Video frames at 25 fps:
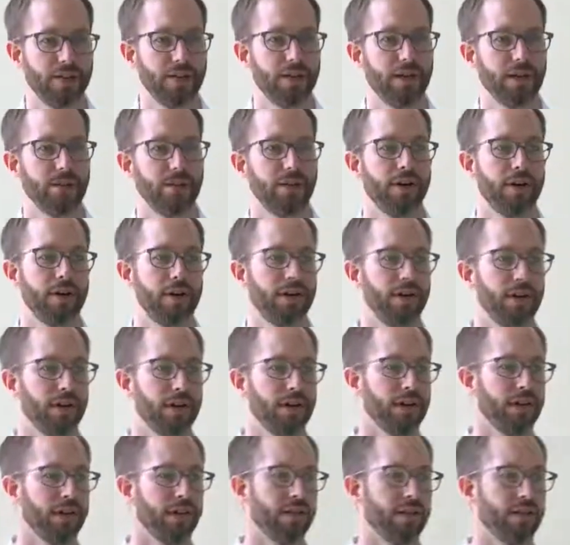Remember,
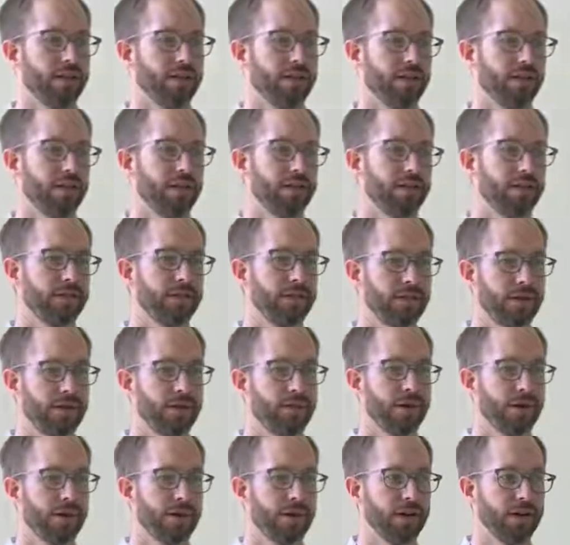this this
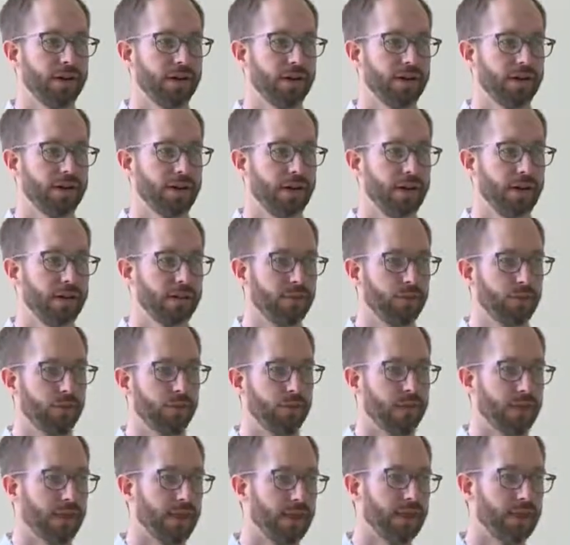tricky part is is
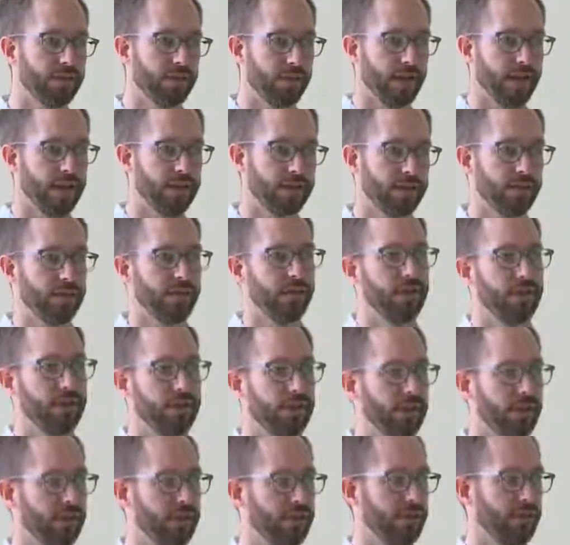work interacting with
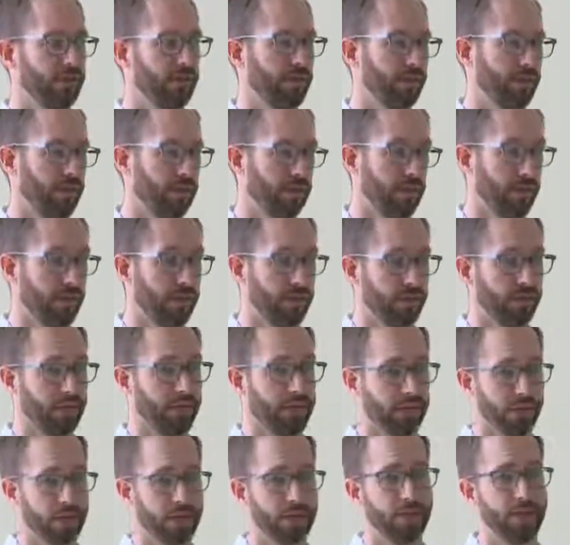the H, with the
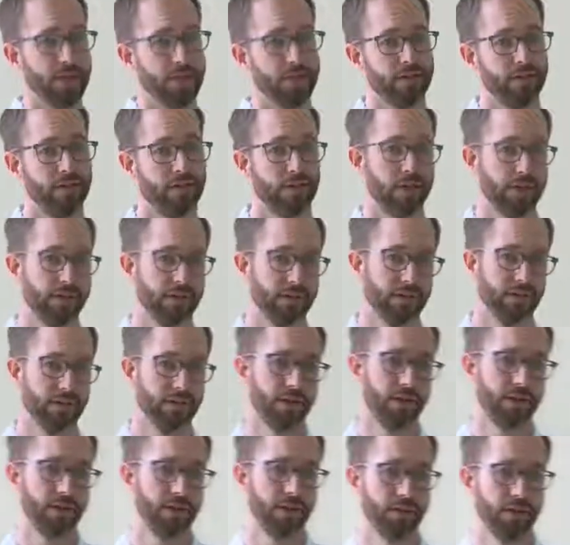with the web page in order to
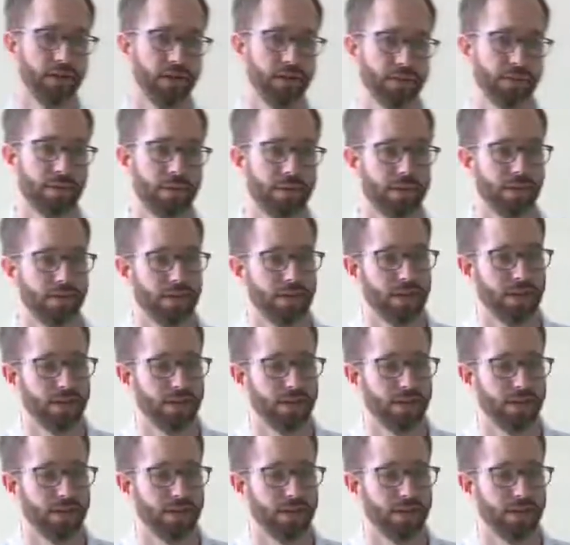learn which part of